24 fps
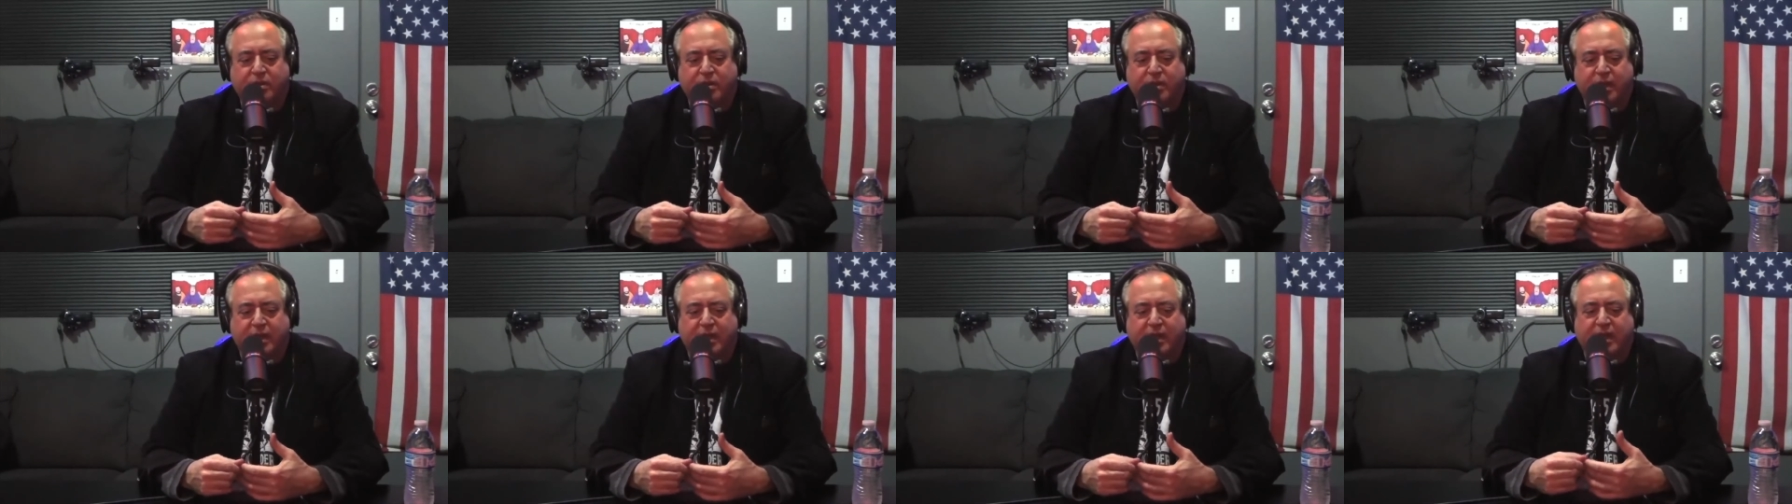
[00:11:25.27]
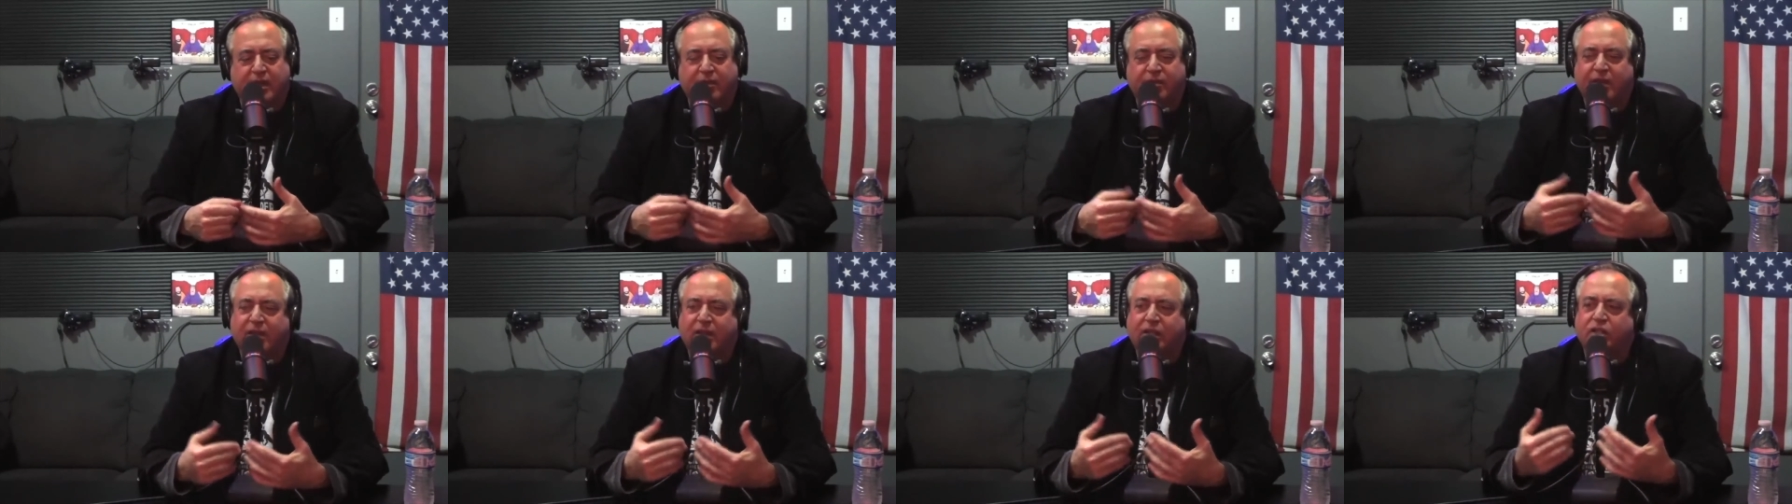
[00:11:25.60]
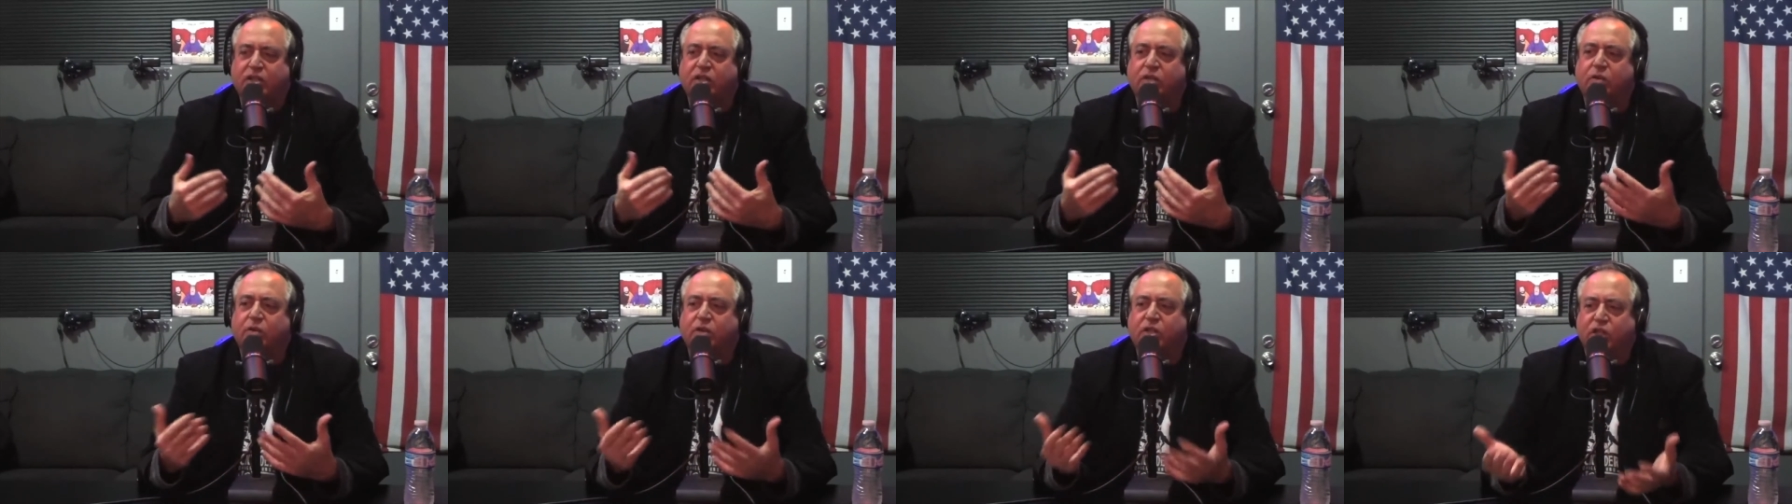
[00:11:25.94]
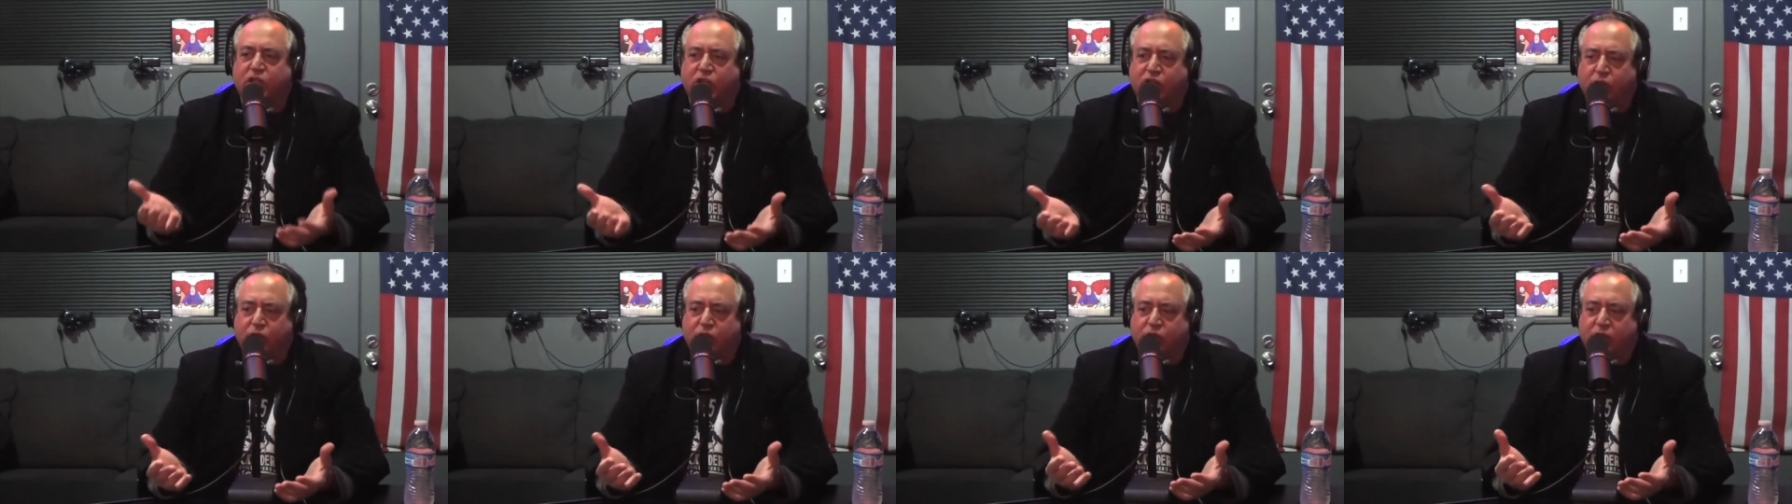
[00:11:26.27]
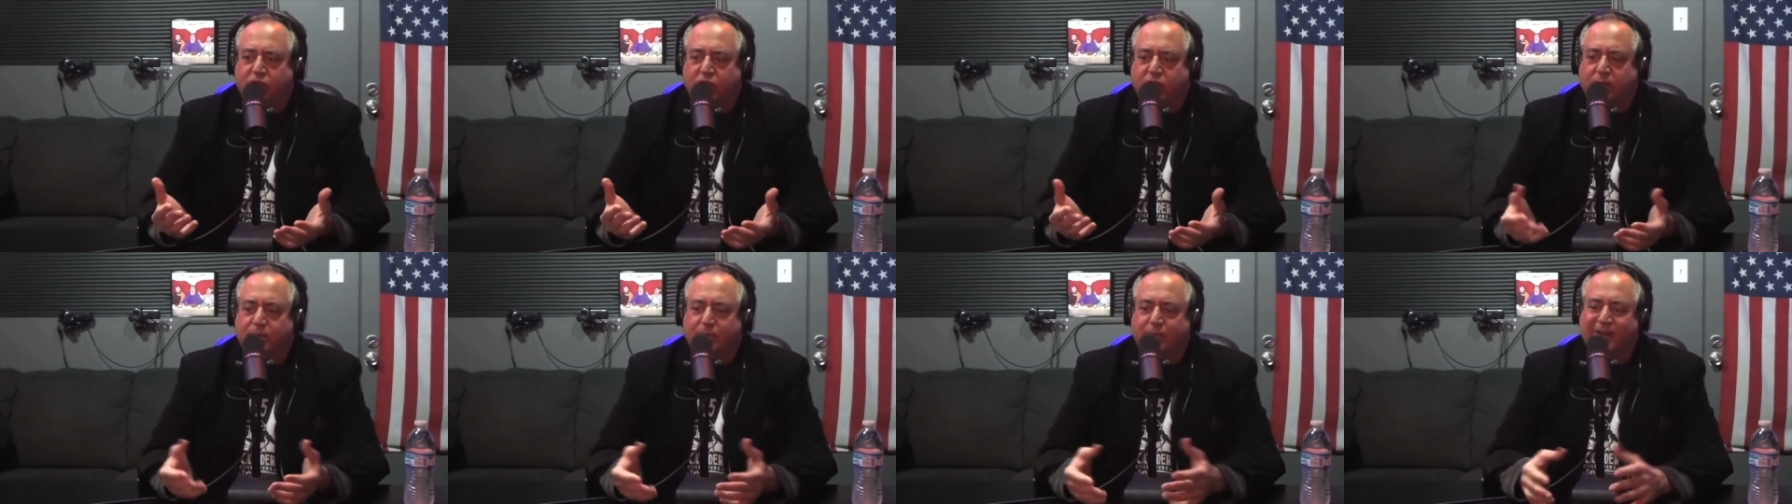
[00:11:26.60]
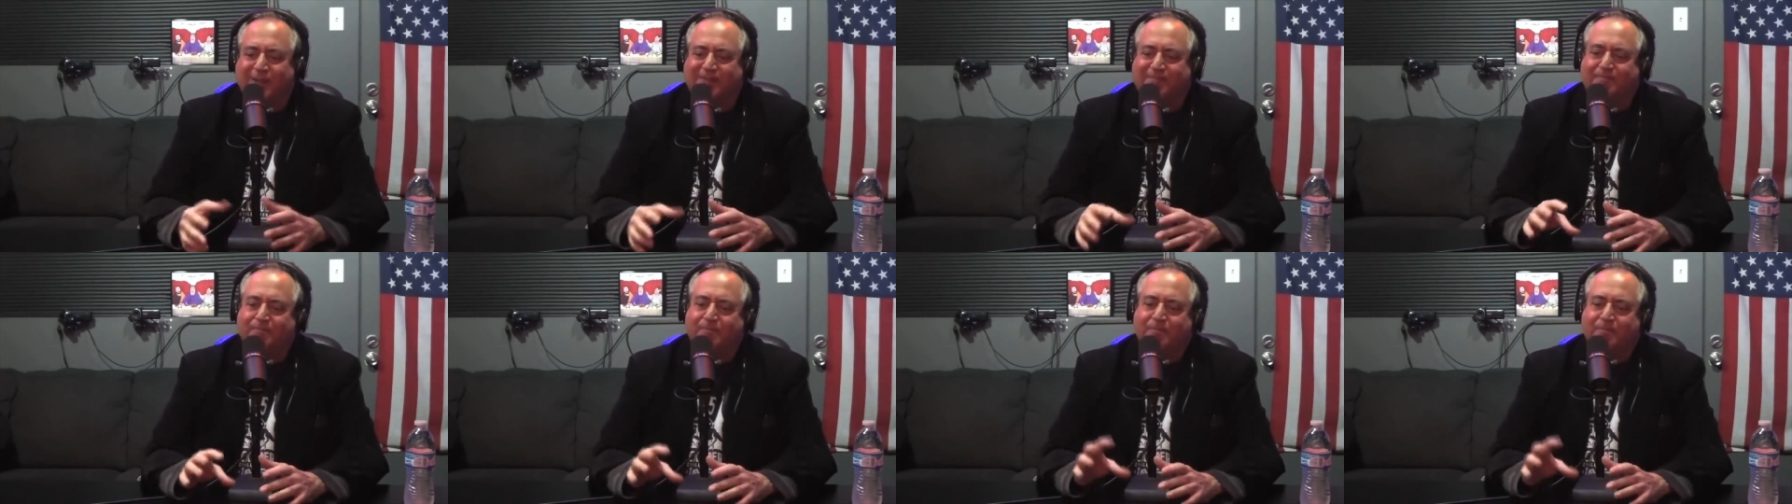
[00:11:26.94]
like give. There's no excuses, but